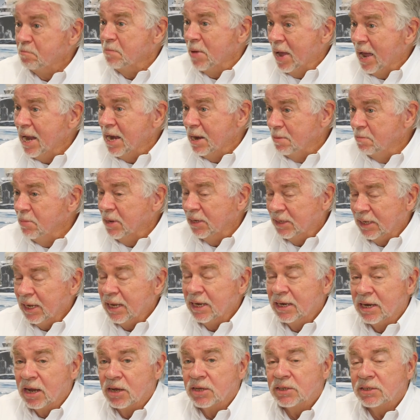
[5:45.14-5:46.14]
element
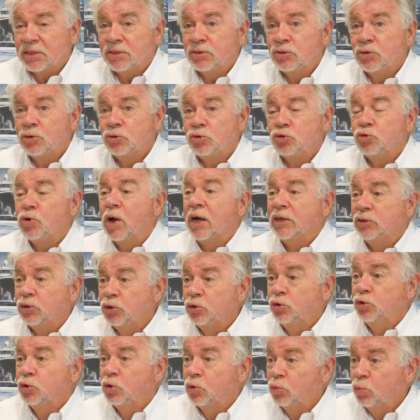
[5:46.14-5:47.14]
in us to try to
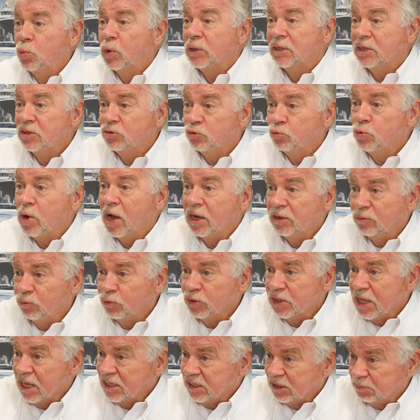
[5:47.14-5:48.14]
do what is right for
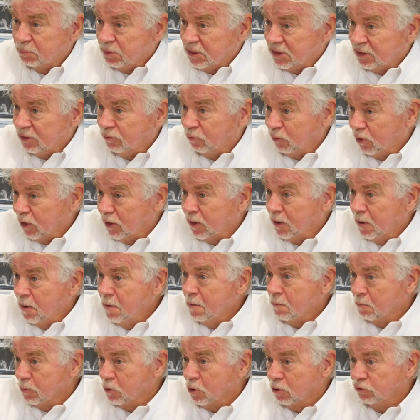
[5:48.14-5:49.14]
that specific
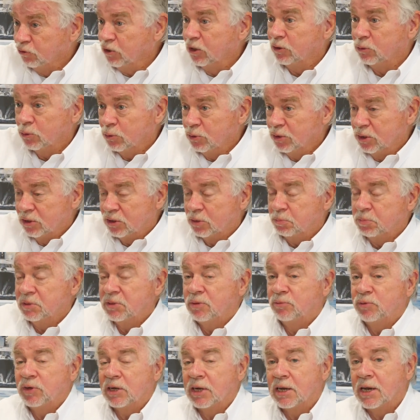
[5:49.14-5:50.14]
project or this
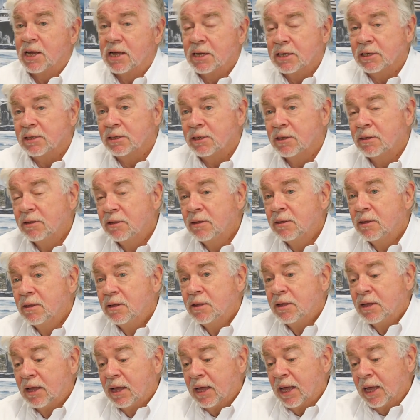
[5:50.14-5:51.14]
specific client.
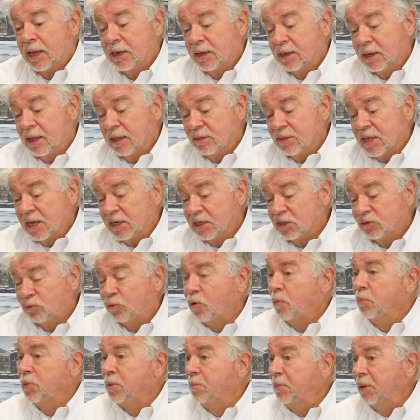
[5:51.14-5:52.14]
And that is
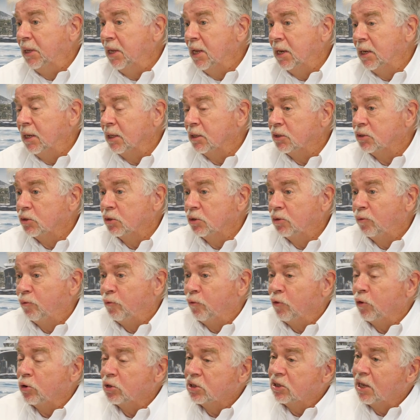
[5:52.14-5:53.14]
from the beginning. So the
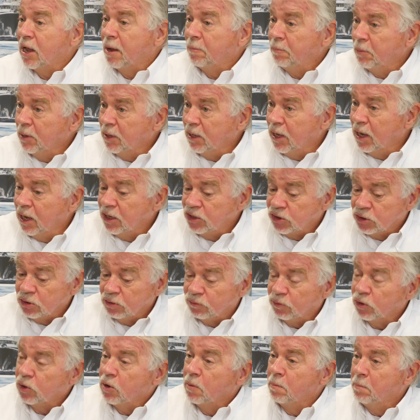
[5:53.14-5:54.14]
first application
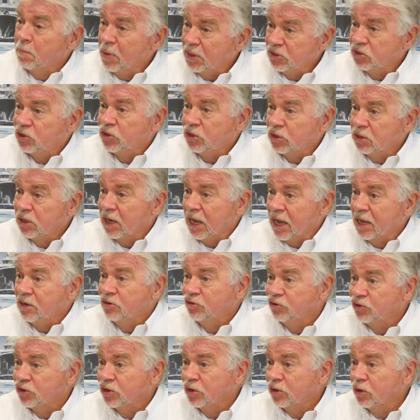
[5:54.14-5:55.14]
of a combustion
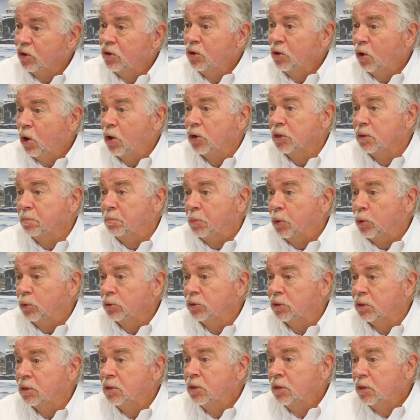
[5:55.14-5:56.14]
engine on a boat
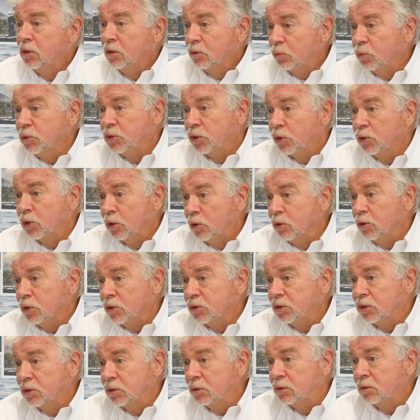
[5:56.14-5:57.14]
was on a
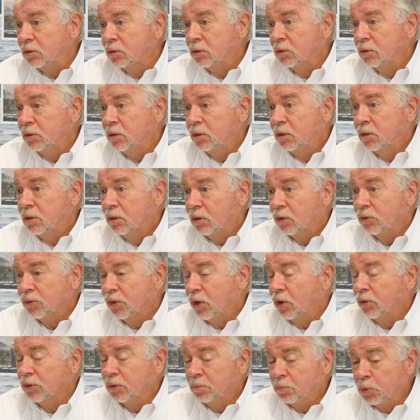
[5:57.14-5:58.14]
LURSSEN,
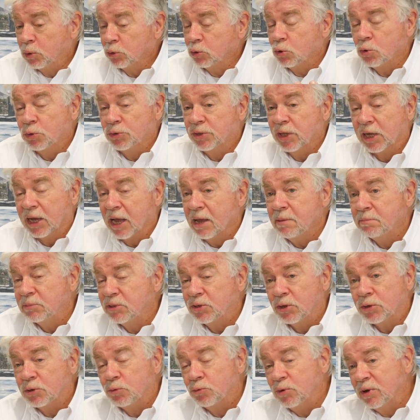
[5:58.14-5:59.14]
on a boat called the
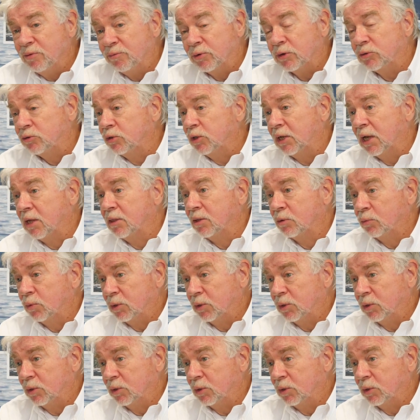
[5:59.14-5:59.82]
Rems on a river, together